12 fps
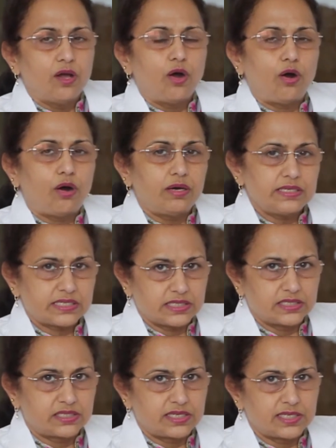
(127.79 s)
all
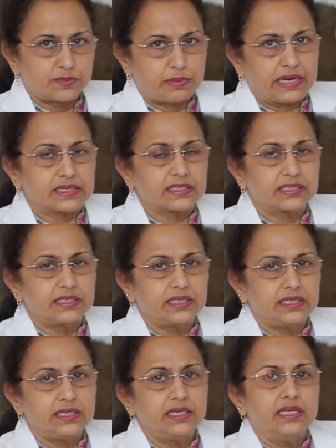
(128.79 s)
surgeries
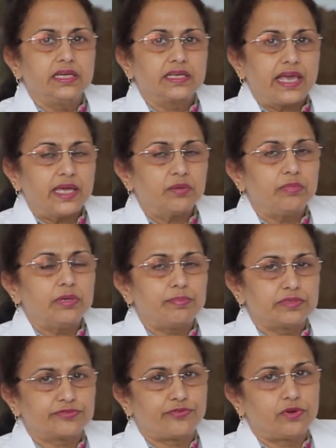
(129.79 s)
practically can be
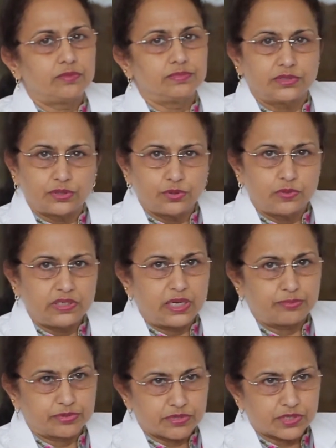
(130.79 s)
performed through a
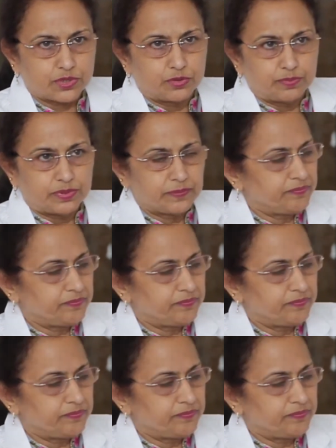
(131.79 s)
laparoscope.